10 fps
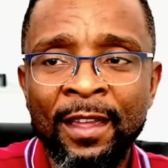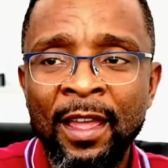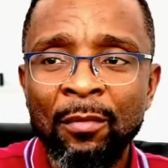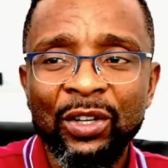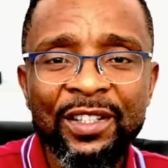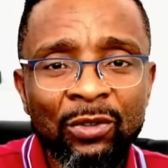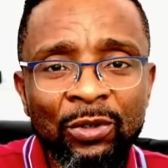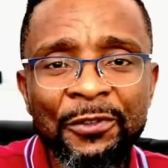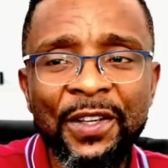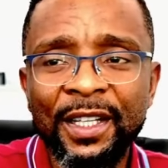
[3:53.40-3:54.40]
It's a good
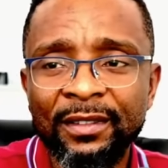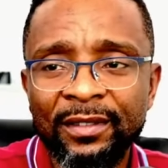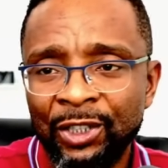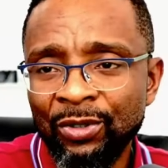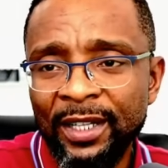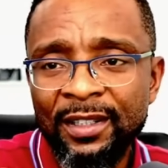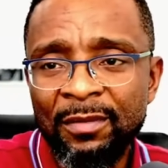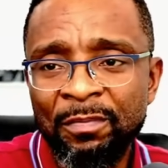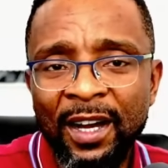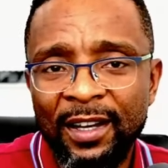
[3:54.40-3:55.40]
thing. They should let it
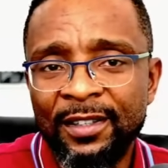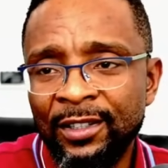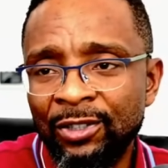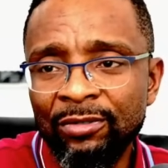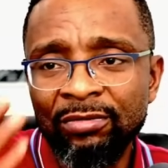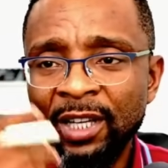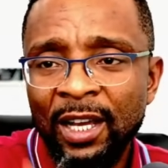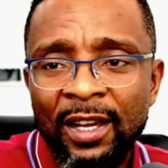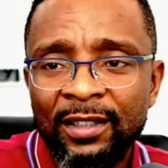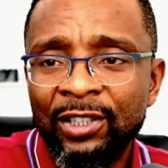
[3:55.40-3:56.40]
pass. They should
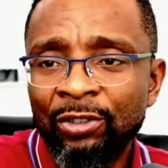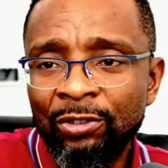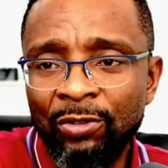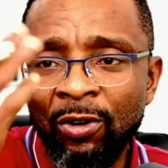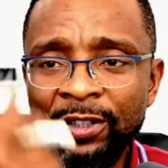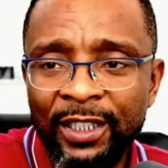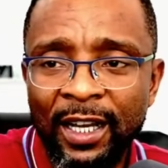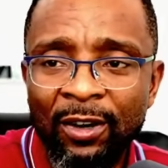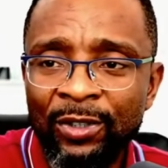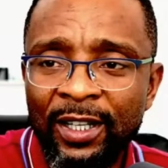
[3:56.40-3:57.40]
they should call their
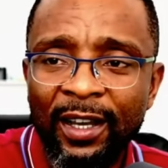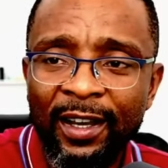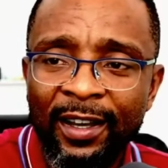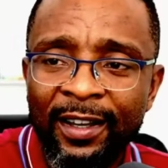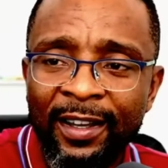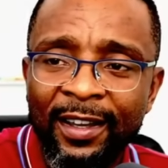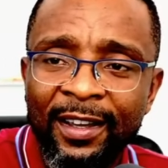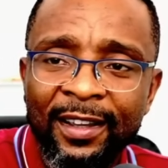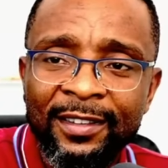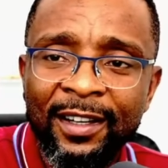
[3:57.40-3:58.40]
own uh,
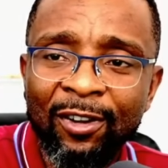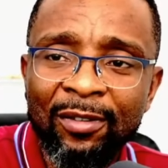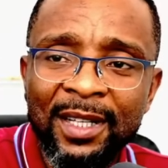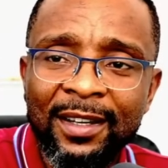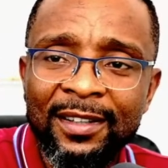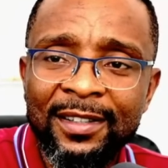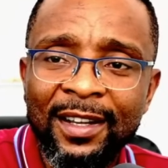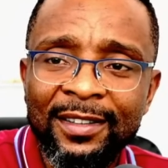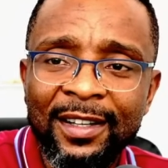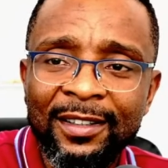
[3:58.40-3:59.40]
the lawmakers
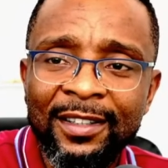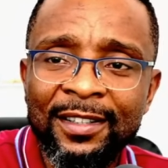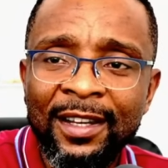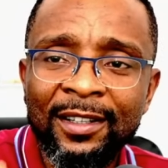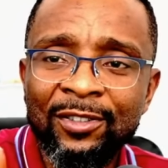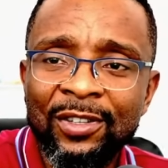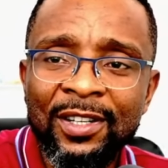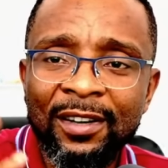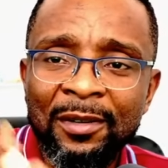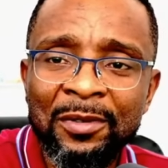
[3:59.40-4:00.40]
that uh, the senators and
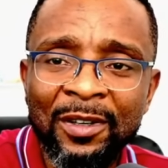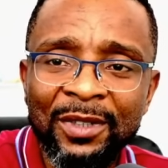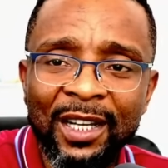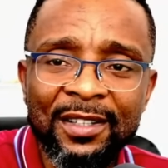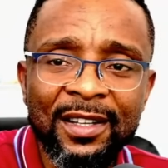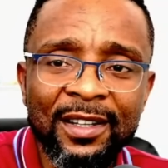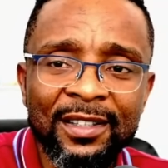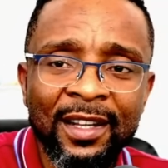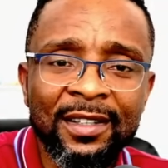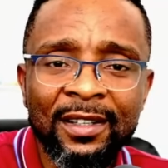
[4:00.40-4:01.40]
reps from their states
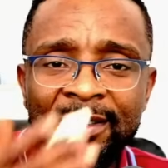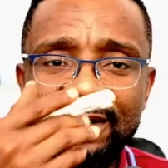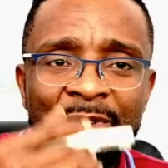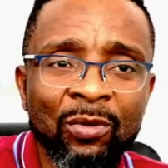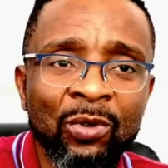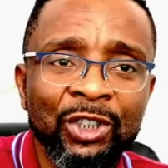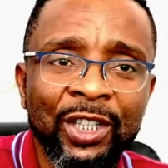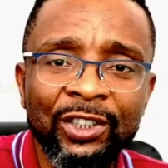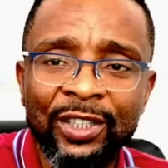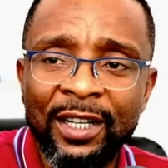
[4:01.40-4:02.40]
and tell to go
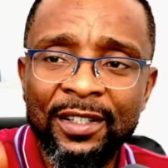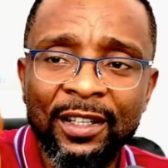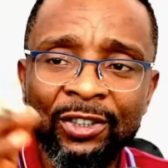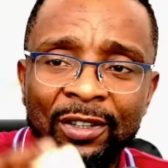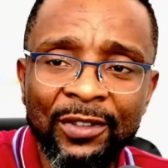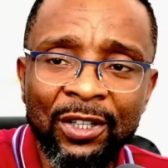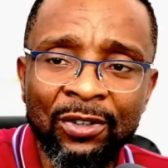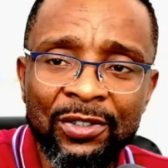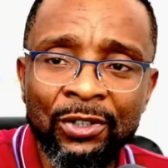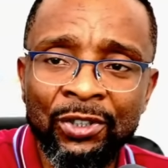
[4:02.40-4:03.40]
change that section of the
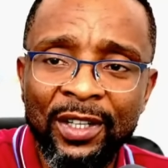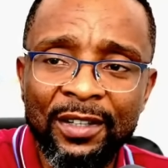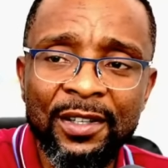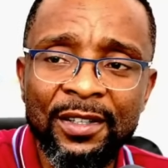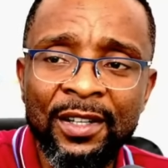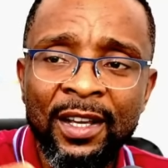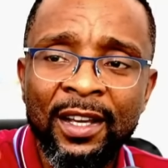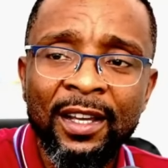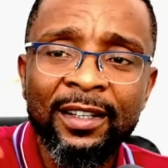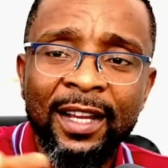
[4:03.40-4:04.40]
constitution that says
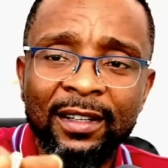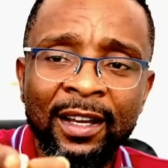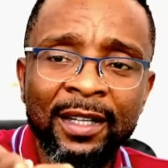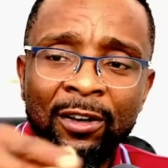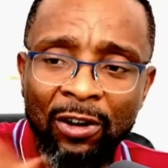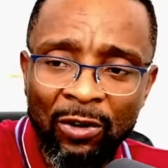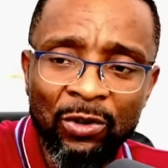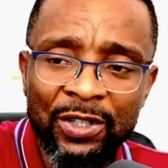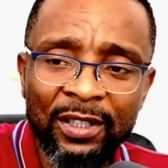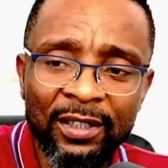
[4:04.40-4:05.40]
that and then close
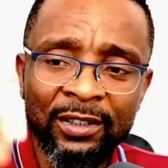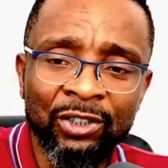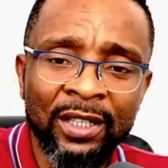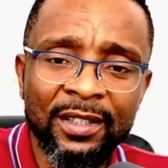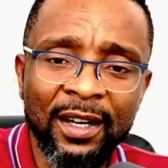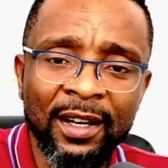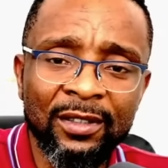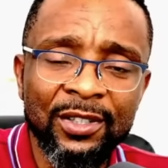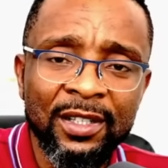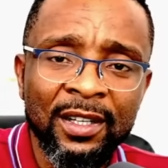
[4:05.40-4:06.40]
the joint
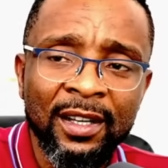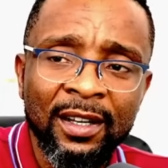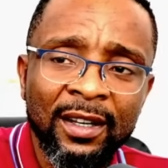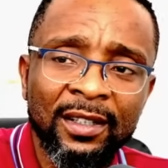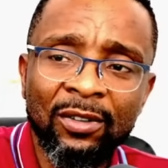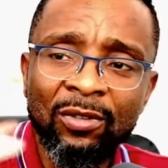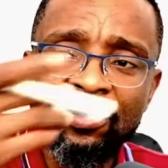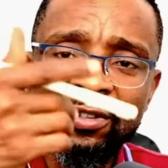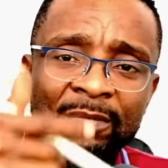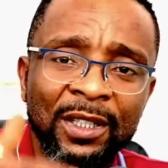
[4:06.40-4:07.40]
accounts. Let the local
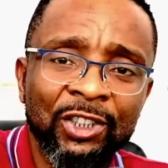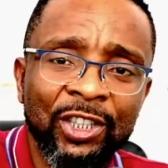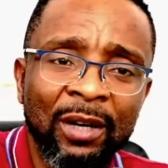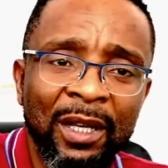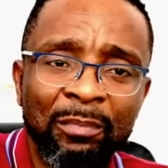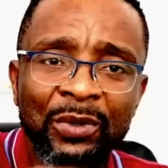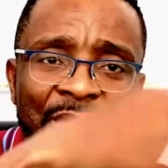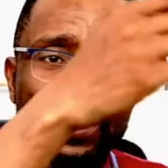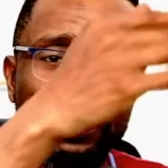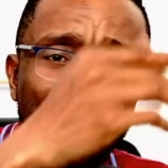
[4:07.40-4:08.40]
government chairman
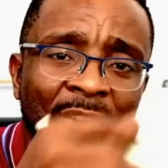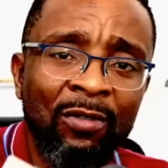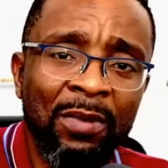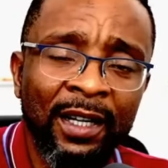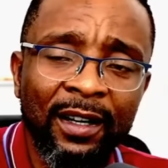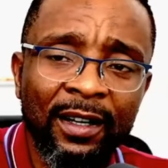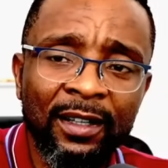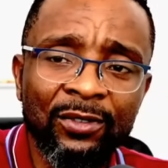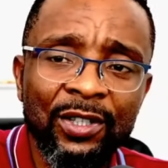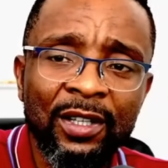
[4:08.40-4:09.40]
present their own bank
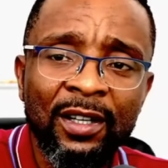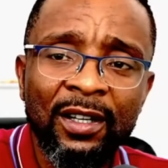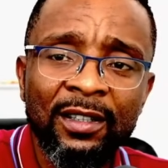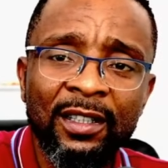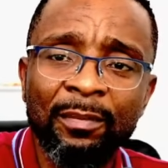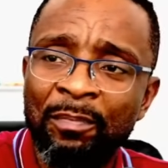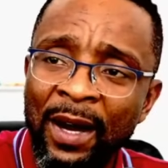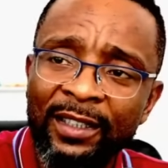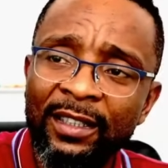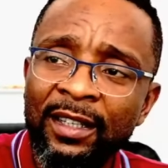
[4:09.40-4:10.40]
account, the,
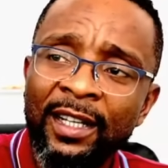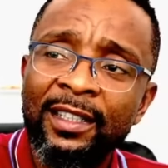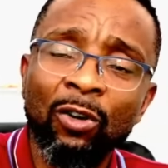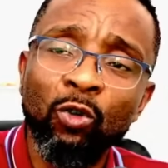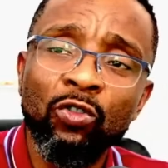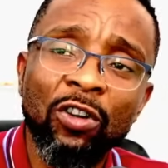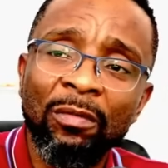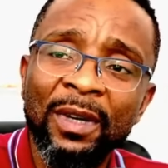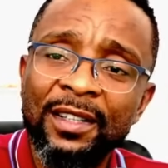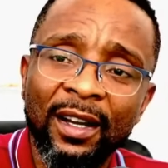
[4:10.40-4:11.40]
the, the local
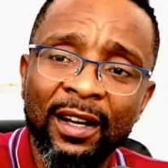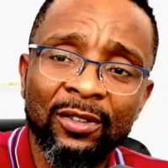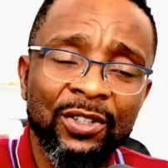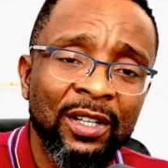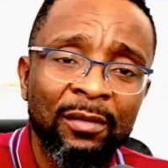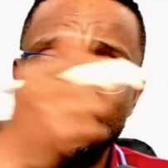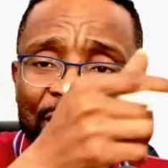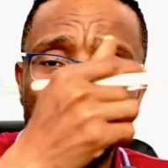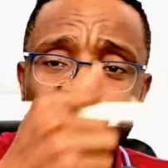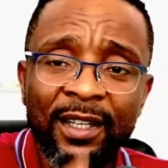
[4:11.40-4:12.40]
government account,
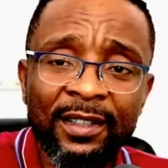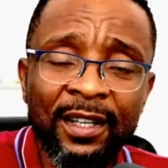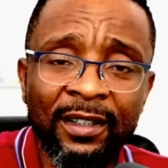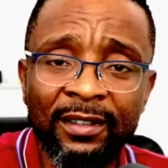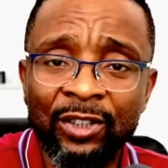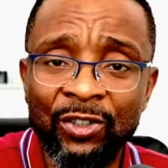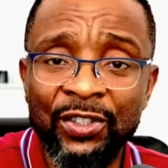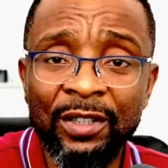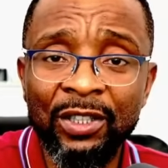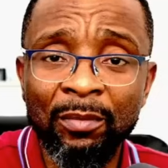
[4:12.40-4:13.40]
present that and
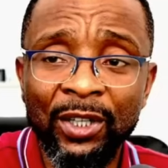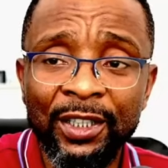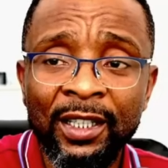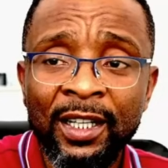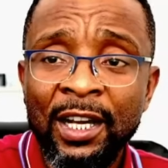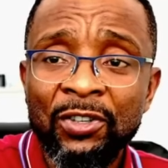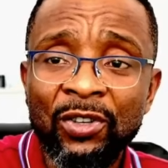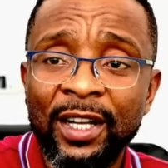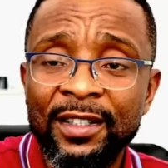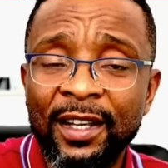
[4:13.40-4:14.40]
receive the money so
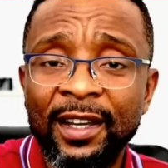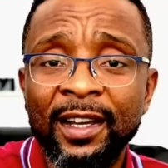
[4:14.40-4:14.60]
that uh,